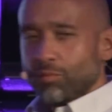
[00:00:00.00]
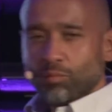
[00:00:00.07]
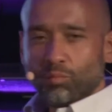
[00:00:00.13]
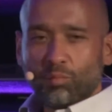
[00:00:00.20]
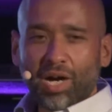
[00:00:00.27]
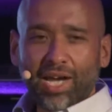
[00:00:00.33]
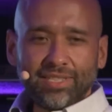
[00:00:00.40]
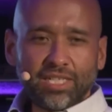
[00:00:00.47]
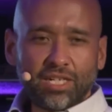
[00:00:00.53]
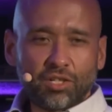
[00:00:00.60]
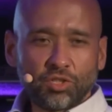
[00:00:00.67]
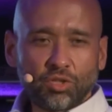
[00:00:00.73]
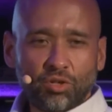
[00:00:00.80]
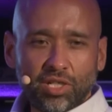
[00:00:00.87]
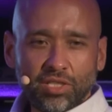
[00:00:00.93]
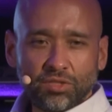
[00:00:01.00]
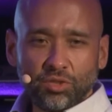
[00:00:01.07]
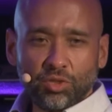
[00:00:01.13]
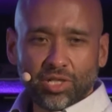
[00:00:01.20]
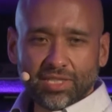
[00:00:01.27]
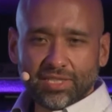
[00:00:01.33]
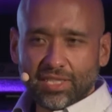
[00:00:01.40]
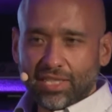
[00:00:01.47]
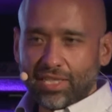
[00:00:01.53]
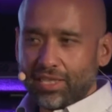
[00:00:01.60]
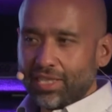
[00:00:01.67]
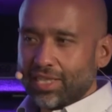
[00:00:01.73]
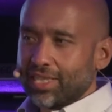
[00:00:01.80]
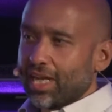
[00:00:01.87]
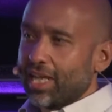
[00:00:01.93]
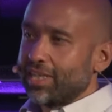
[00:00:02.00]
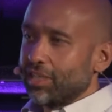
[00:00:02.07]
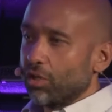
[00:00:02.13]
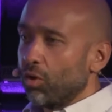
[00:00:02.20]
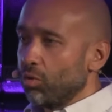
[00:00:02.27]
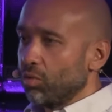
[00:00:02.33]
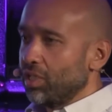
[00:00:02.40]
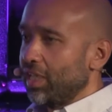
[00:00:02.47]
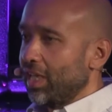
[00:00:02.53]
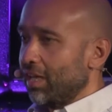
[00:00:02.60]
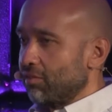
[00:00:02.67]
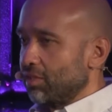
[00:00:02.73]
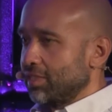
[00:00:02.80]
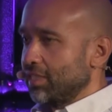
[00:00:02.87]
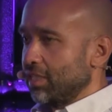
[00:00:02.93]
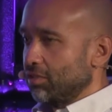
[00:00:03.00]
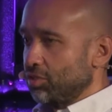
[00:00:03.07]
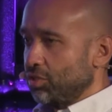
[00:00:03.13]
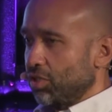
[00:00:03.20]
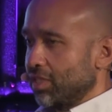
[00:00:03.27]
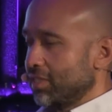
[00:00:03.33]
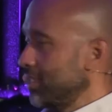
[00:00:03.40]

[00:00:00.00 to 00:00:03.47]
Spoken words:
my territory is New York City and I can only ever sell New York